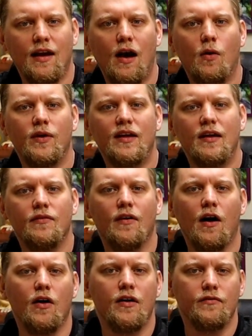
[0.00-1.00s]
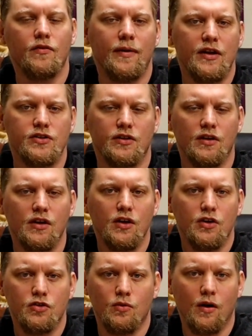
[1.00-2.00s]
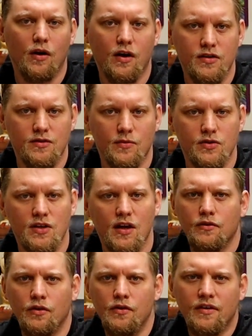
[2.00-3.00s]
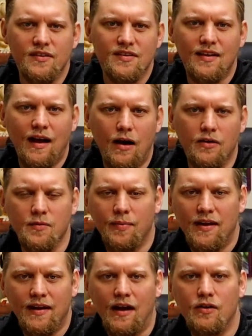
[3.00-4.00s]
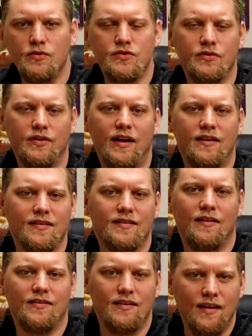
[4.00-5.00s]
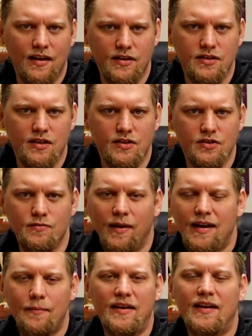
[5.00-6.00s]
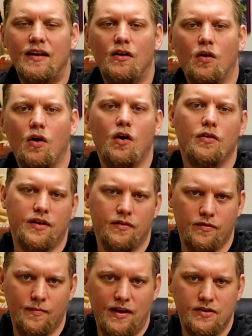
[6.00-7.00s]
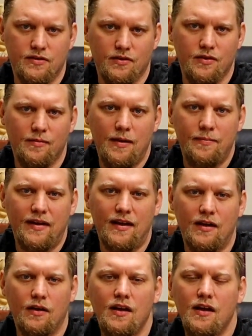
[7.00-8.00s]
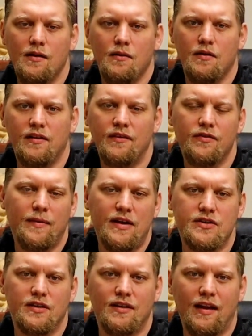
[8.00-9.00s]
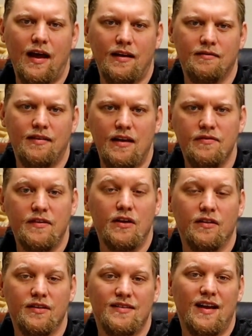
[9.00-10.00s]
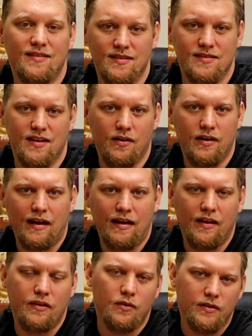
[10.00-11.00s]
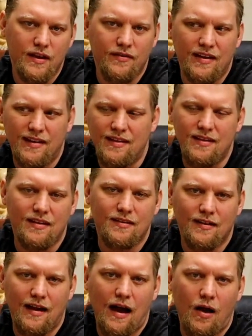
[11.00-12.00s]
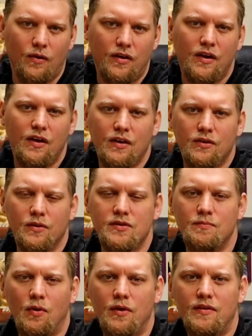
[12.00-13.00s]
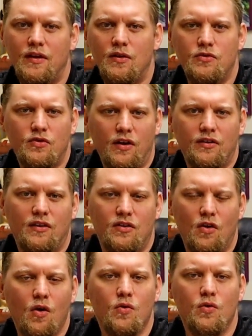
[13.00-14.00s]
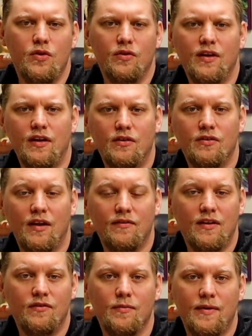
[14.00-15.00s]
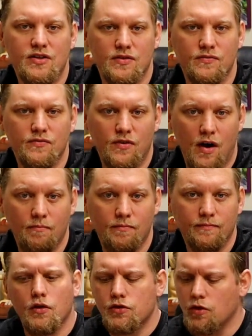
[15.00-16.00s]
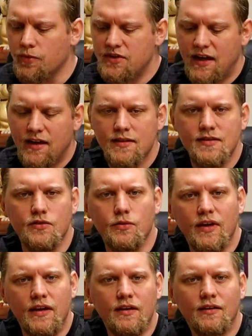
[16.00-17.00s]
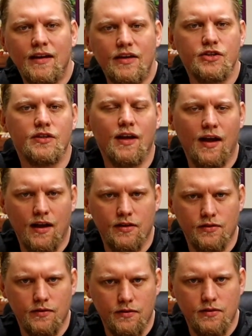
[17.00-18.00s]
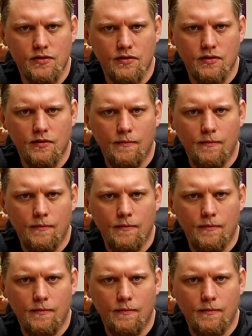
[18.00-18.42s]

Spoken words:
and how we give our information to our customers. So you can see how, depending on who's creating the safety data sheets, you might not be getting all the information, or you might be getting the information that they feel is necessary, and then they're leaving this out. So it's important that you trust and know who you're getting your safety information from. So pertaining to inhalation hazards,